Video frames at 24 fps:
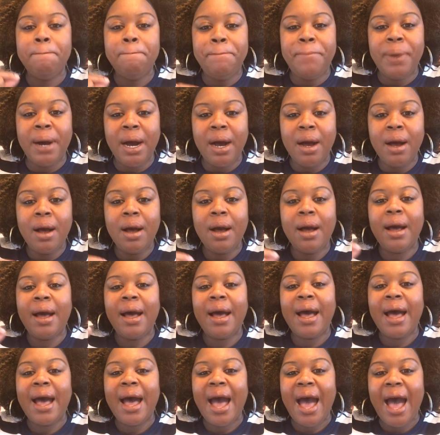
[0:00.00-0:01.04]
B,
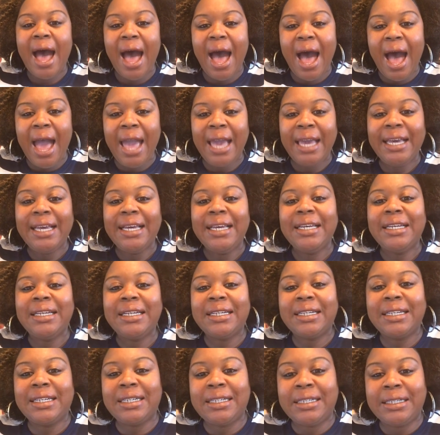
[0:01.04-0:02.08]
I,
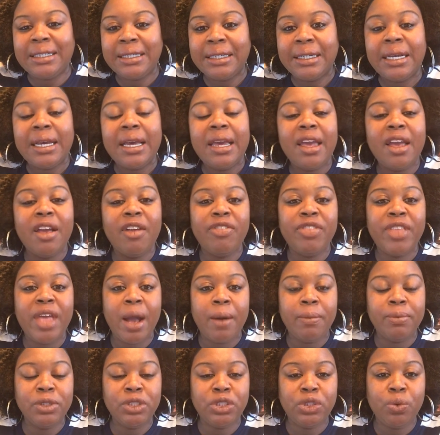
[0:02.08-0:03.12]
K, if
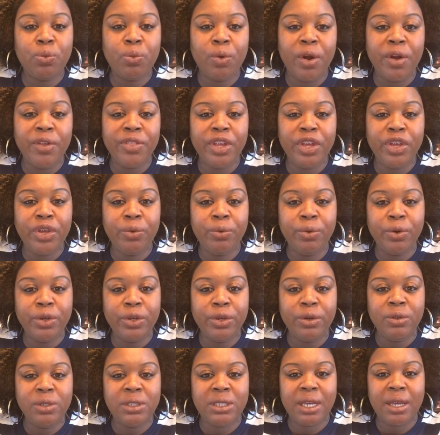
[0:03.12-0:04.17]
that was the word that you were
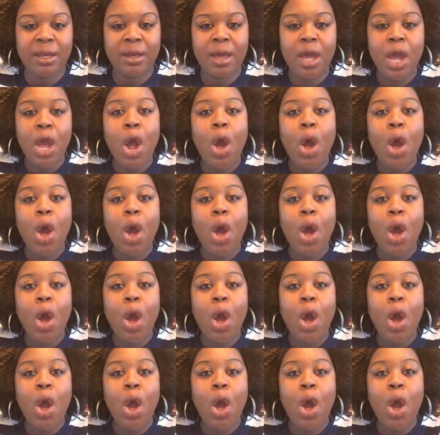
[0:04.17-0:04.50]
using.